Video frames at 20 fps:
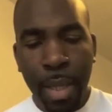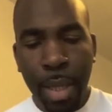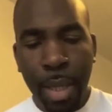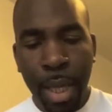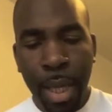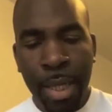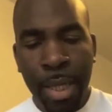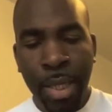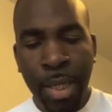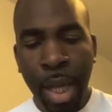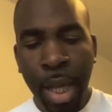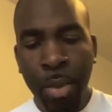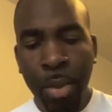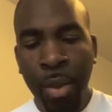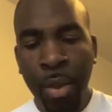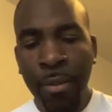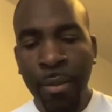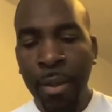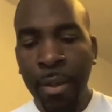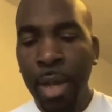It starts
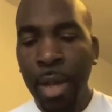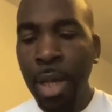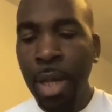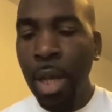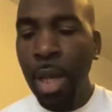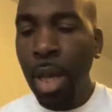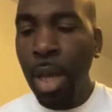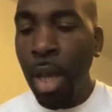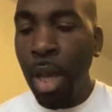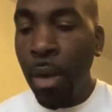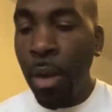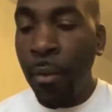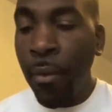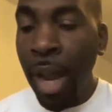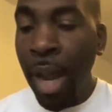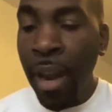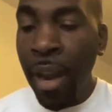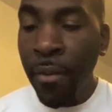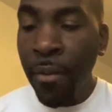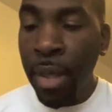with
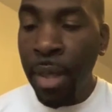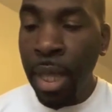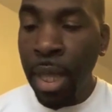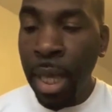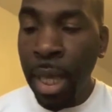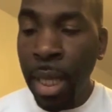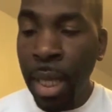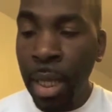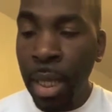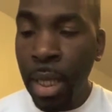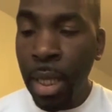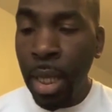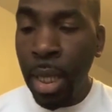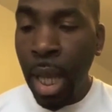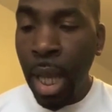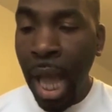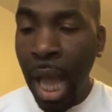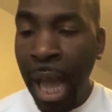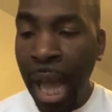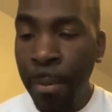for everything
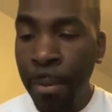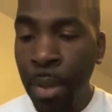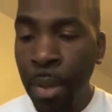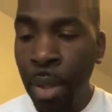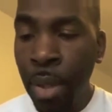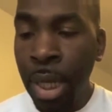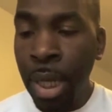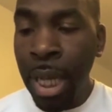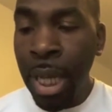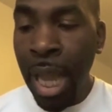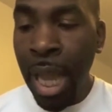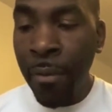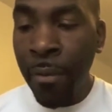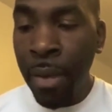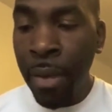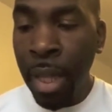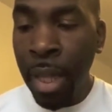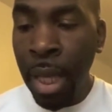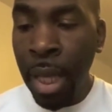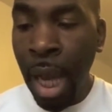absolutely
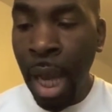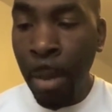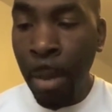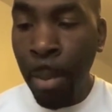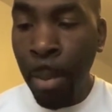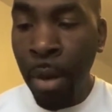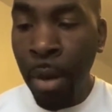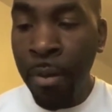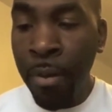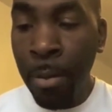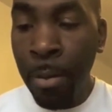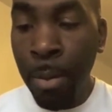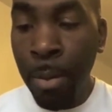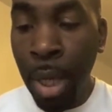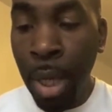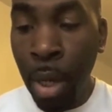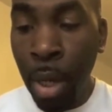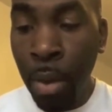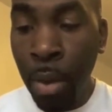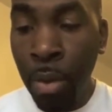everything above and
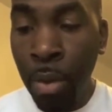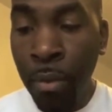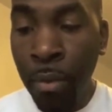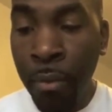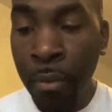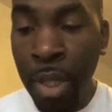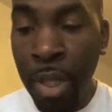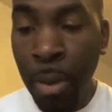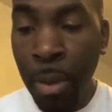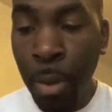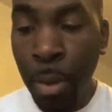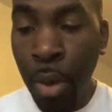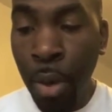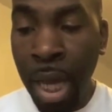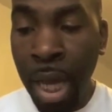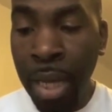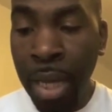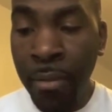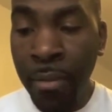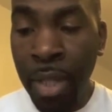below, visible
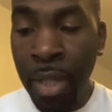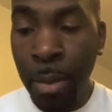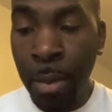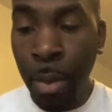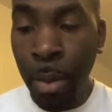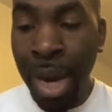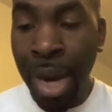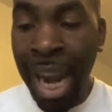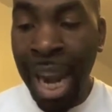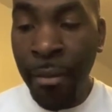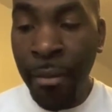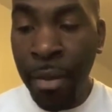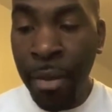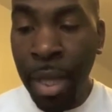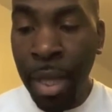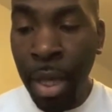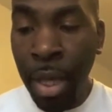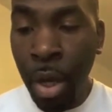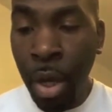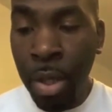and invisible.
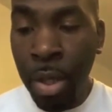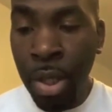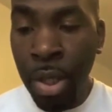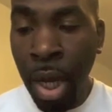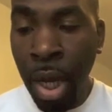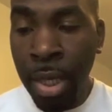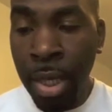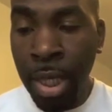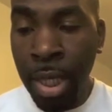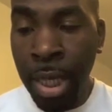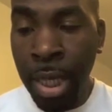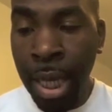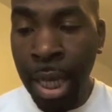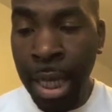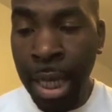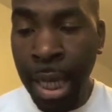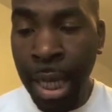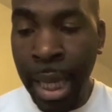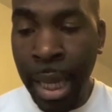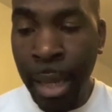Everything got started
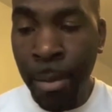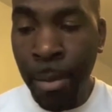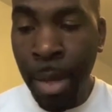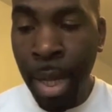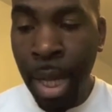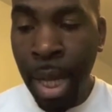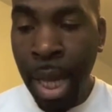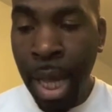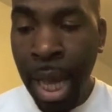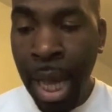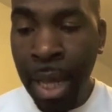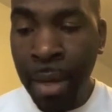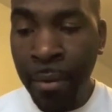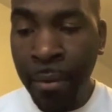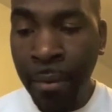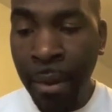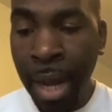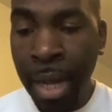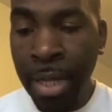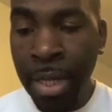in him and
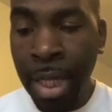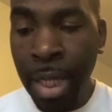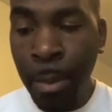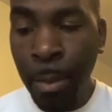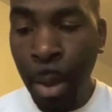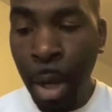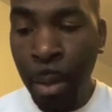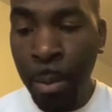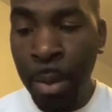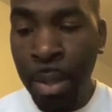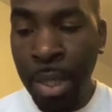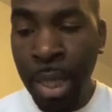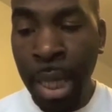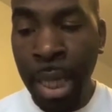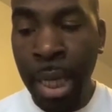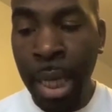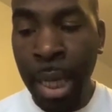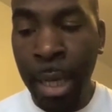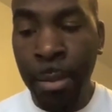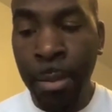finds its purpose in
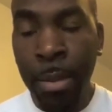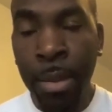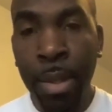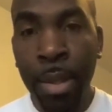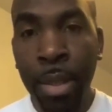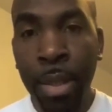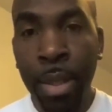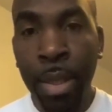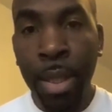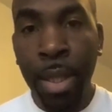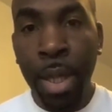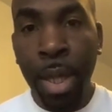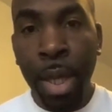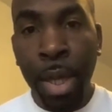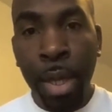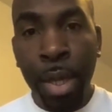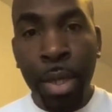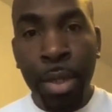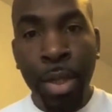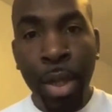him.
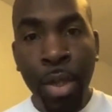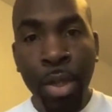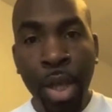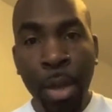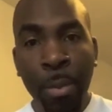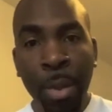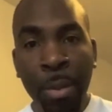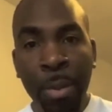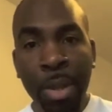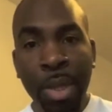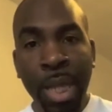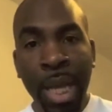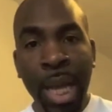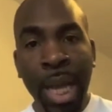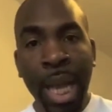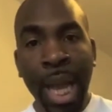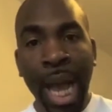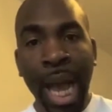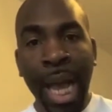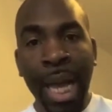So some people
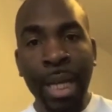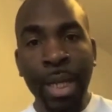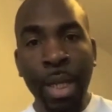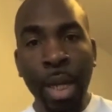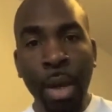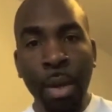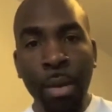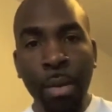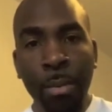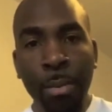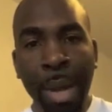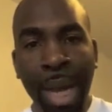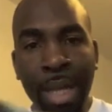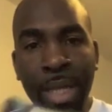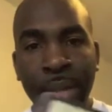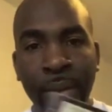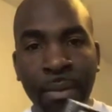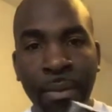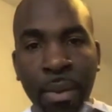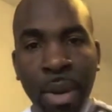say, I don't, back
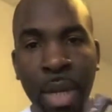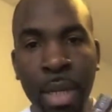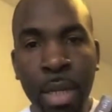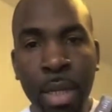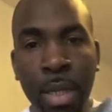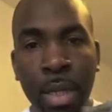to front.